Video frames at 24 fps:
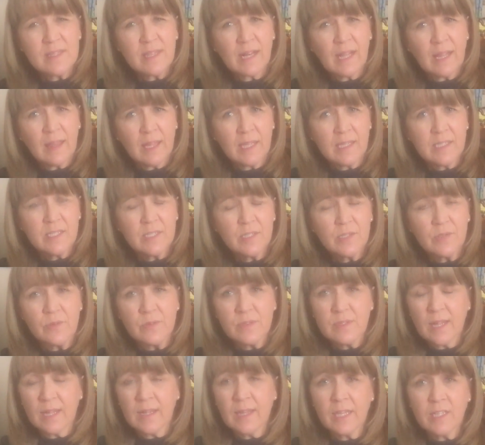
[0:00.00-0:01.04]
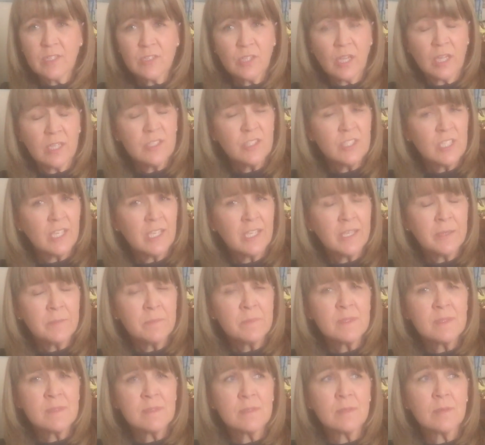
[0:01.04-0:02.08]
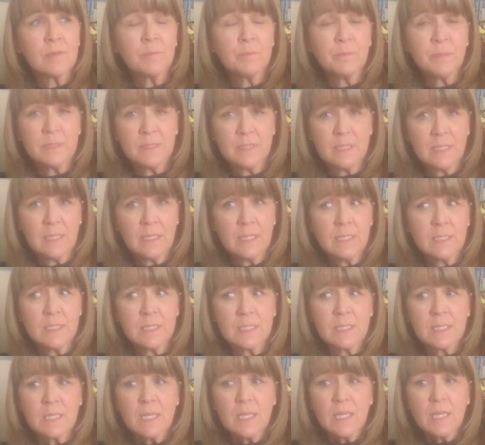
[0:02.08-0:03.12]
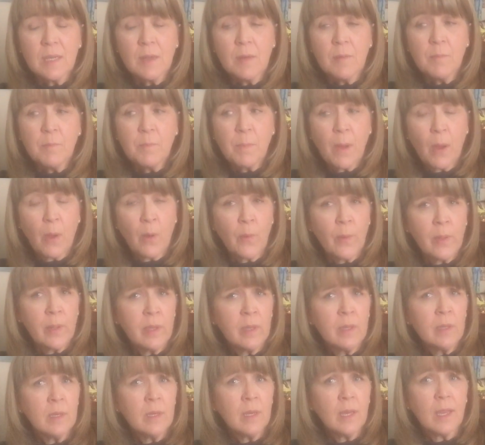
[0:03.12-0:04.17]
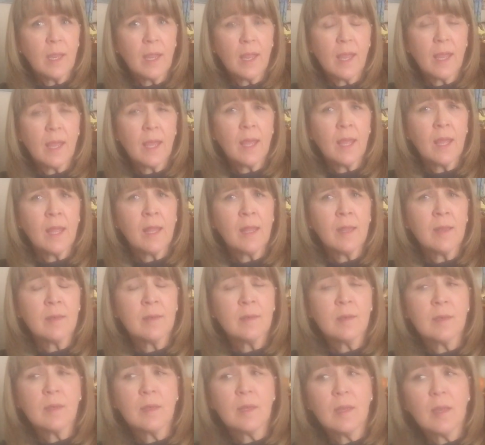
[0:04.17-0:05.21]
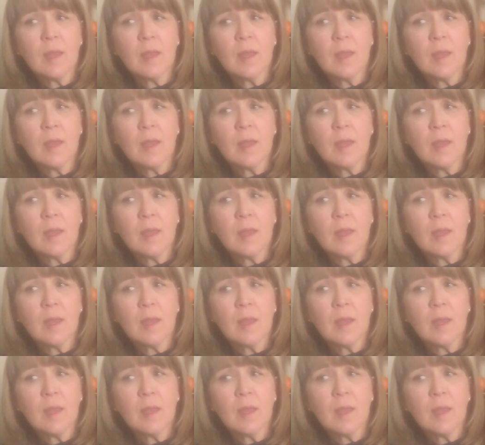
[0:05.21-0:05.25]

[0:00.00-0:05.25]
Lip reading: that I like to use. I like John James, Petite, Bowen, and